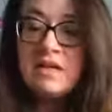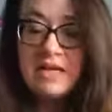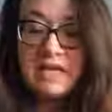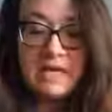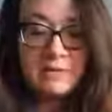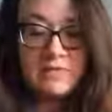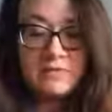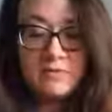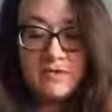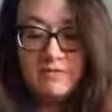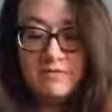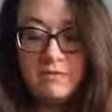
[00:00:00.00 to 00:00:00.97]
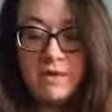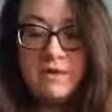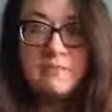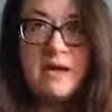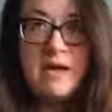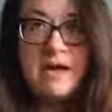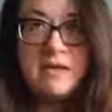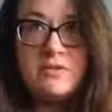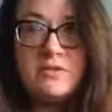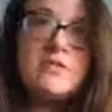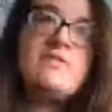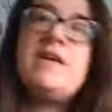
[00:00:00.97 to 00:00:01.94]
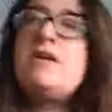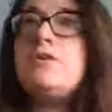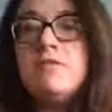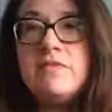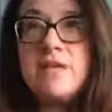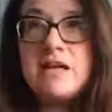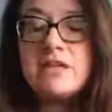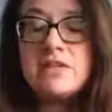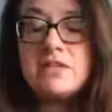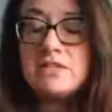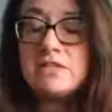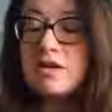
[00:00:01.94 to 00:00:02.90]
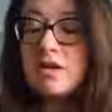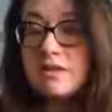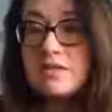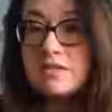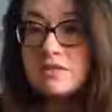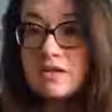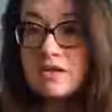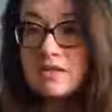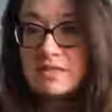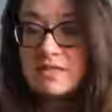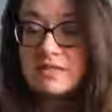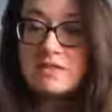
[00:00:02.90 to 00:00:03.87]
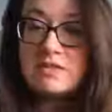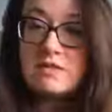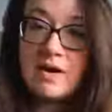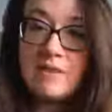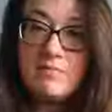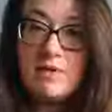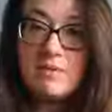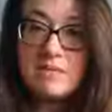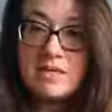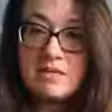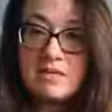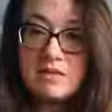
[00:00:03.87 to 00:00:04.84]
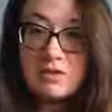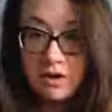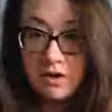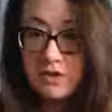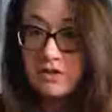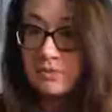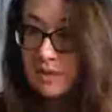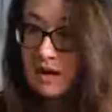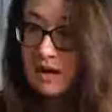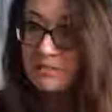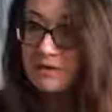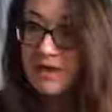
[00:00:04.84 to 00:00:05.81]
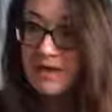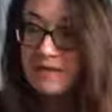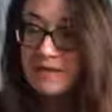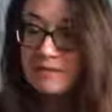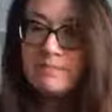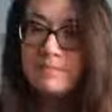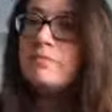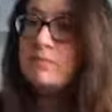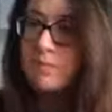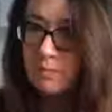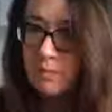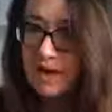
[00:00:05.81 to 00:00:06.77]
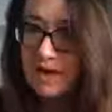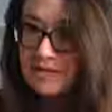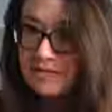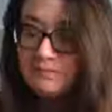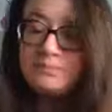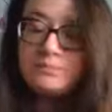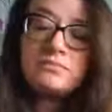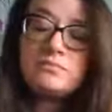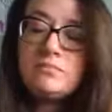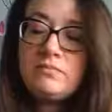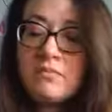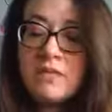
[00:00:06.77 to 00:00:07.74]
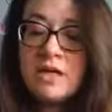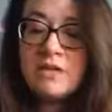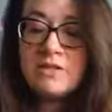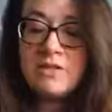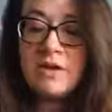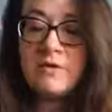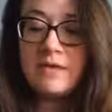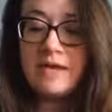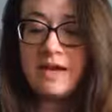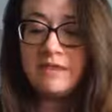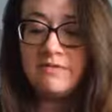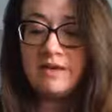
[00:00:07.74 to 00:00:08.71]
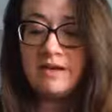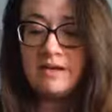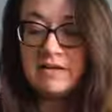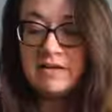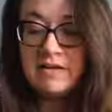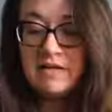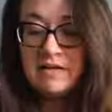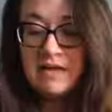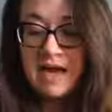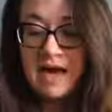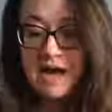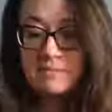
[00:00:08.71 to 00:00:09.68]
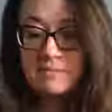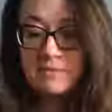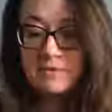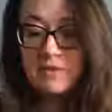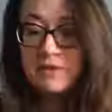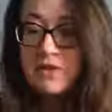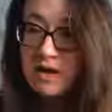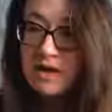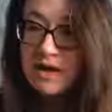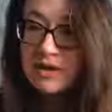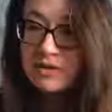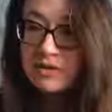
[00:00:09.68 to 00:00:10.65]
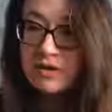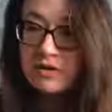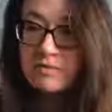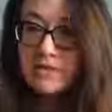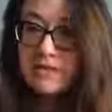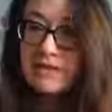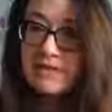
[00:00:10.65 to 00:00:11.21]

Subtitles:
it was a sort of George Vancouver actually saw these dogs and described them as a larger Pomeranian, but white. So kind of a long-haired dog with the